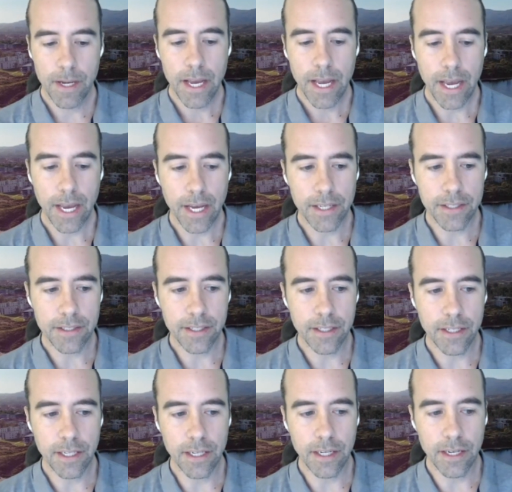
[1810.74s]
And
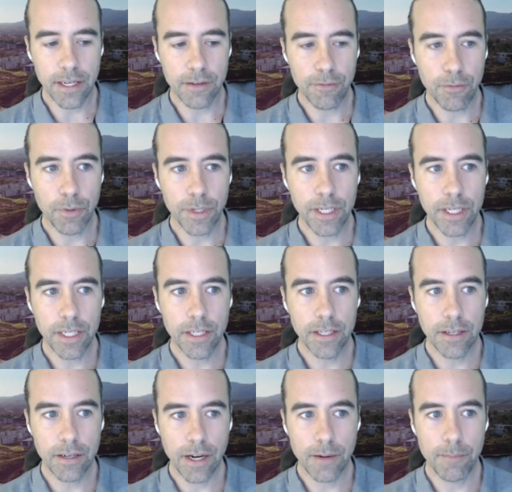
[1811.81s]
if we
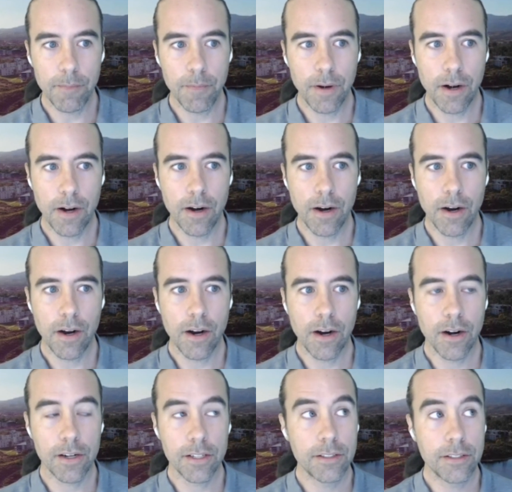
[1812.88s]

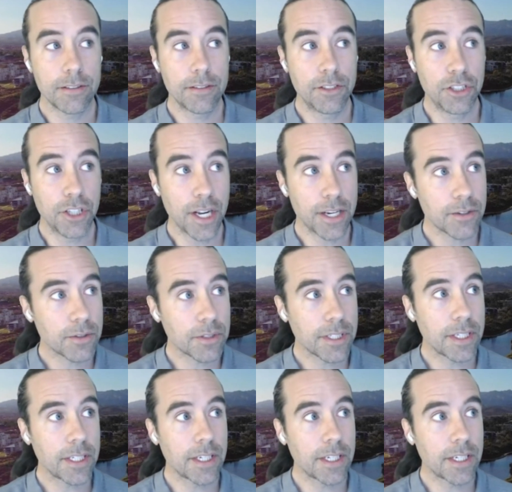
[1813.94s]
are generally